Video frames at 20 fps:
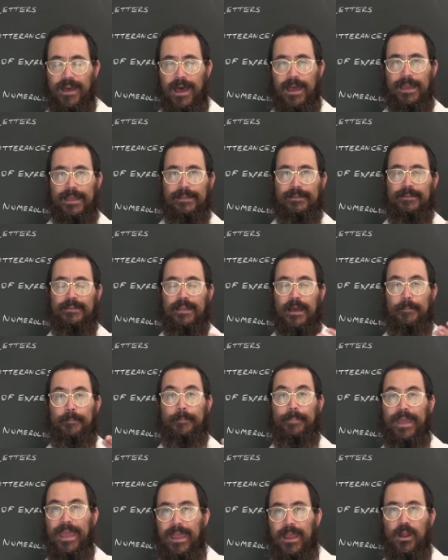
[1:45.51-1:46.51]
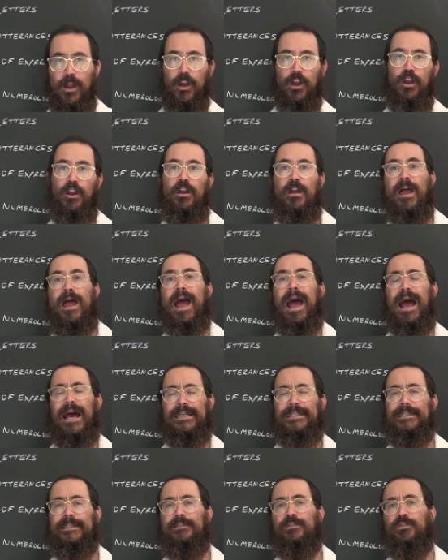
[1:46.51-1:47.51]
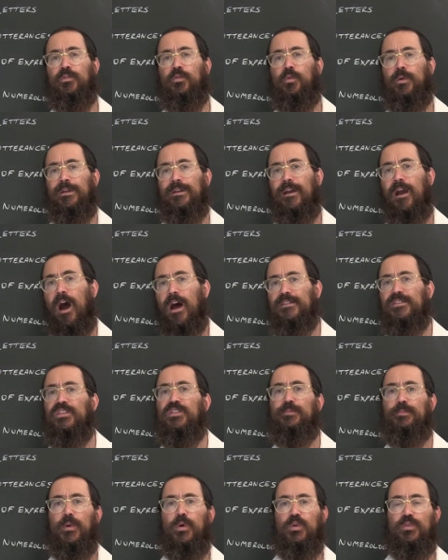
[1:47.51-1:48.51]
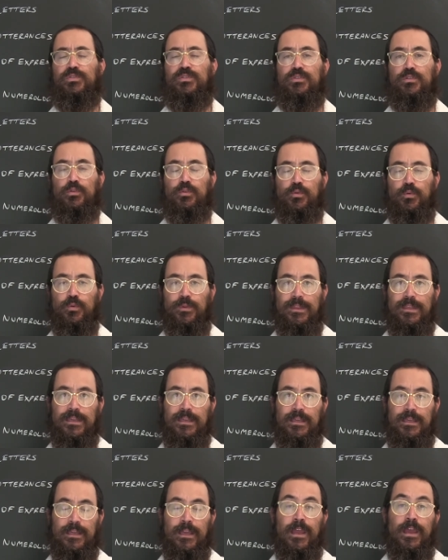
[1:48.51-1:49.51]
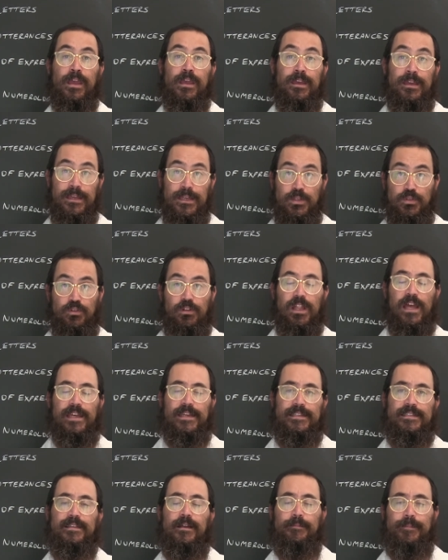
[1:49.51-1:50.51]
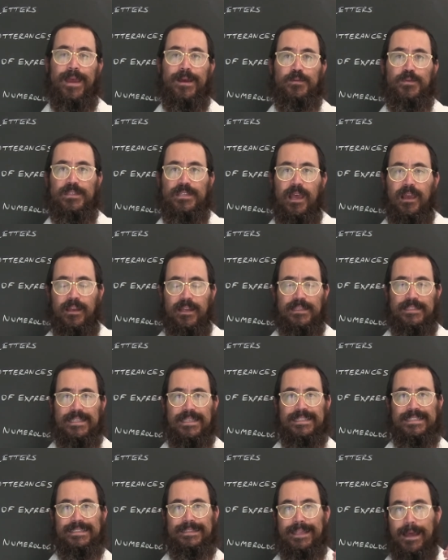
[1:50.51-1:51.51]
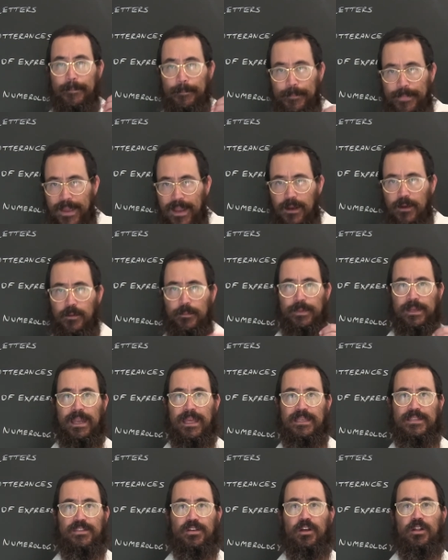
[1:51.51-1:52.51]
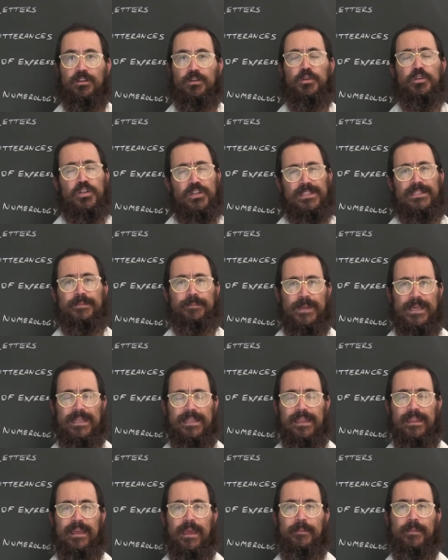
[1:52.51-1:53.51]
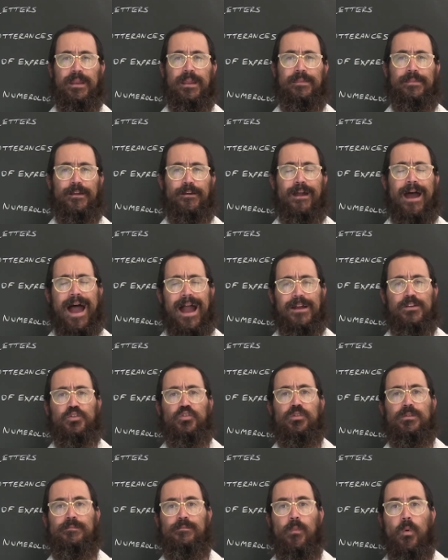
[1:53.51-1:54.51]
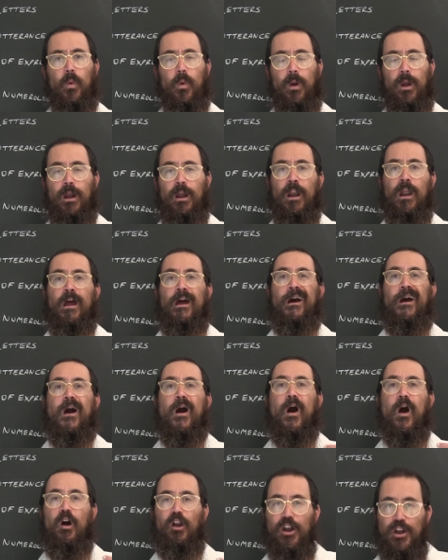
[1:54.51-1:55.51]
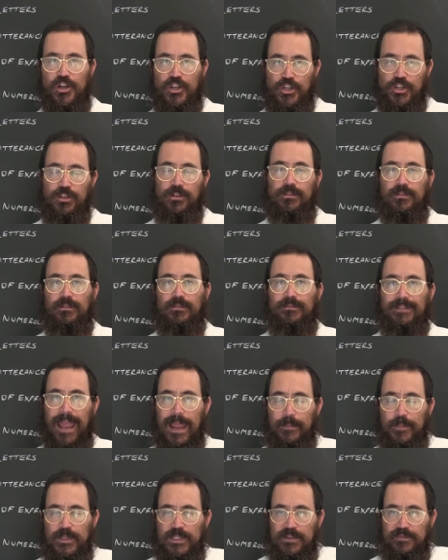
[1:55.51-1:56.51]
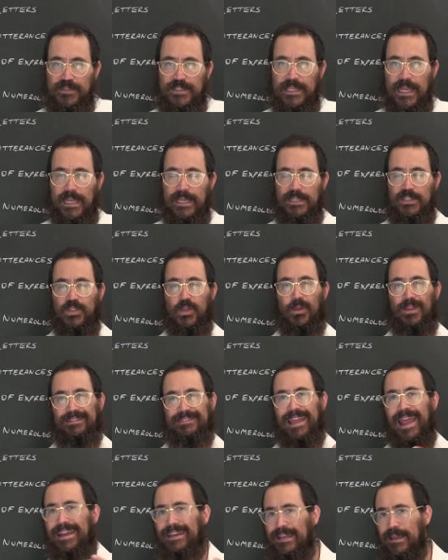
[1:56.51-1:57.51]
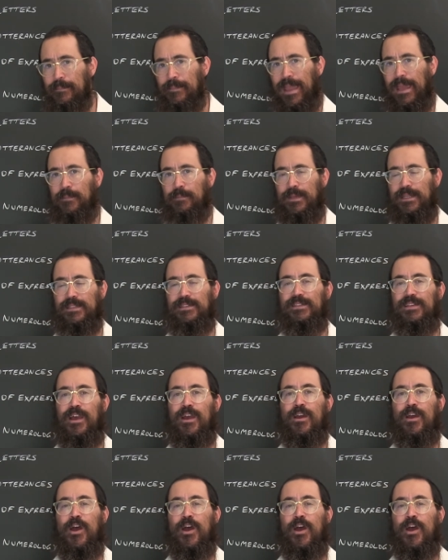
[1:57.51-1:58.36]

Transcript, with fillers: and daber has to do when God spoke to the Israelites on Mount Sinai, it says, the bear of B'nai Israel, you should speak to them. And, and they're actually more harsh types of sayings. So the Ten Commandments